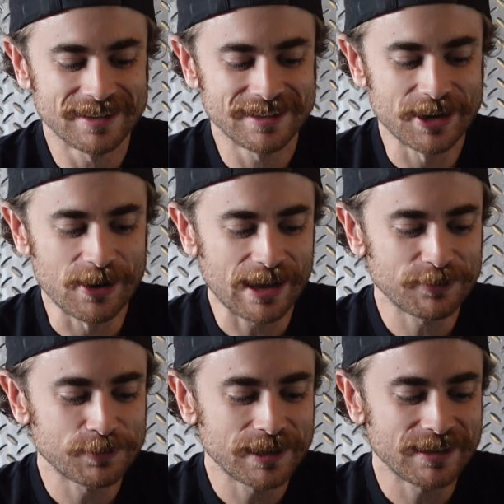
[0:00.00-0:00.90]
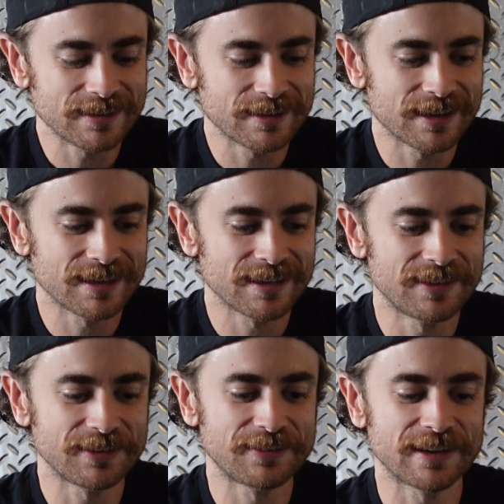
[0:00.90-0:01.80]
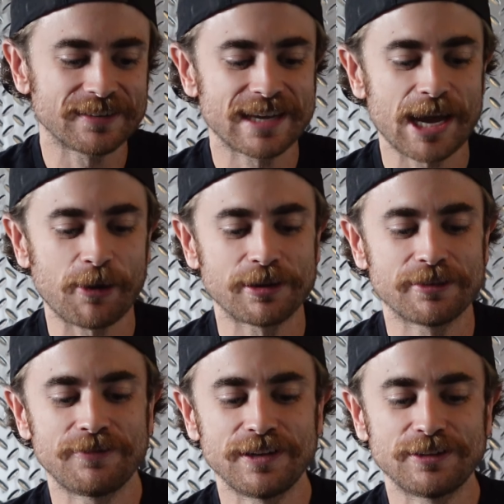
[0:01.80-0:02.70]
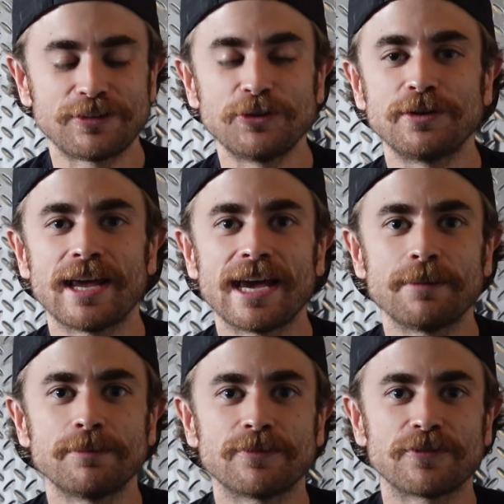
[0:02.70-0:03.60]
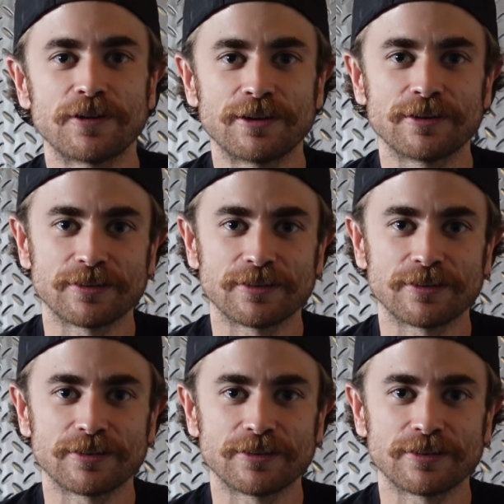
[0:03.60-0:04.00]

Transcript: You know, this does carry the V2 name for